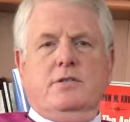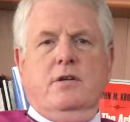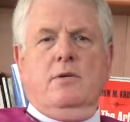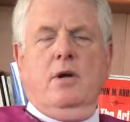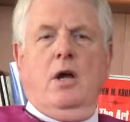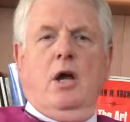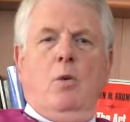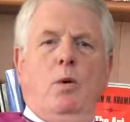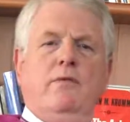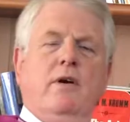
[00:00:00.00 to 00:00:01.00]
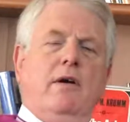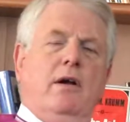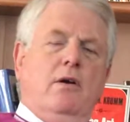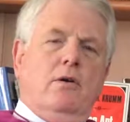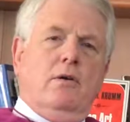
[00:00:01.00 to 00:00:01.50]
So we
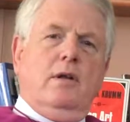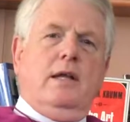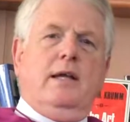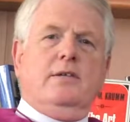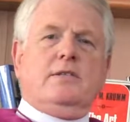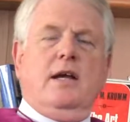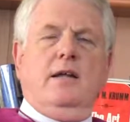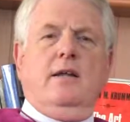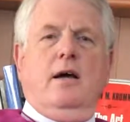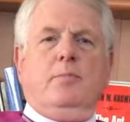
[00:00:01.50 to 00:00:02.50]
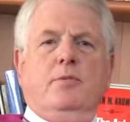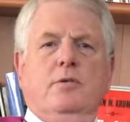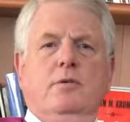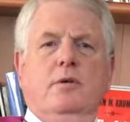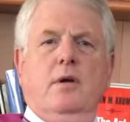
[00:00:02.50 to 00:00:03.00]
very early signed up
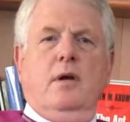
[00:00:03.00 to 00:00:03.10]
to